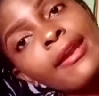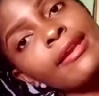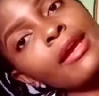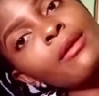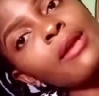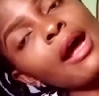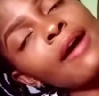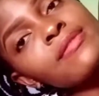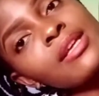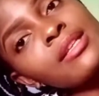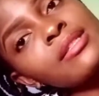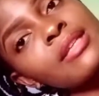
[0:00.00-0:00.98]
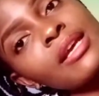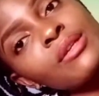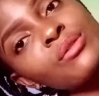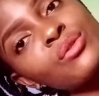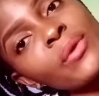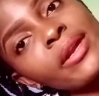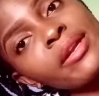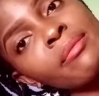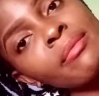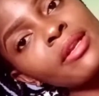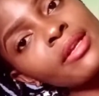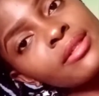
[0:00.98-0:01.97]
Then after the 10 to 20
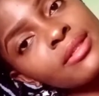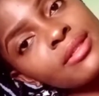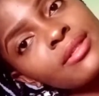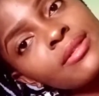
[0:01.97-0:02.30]
minutes,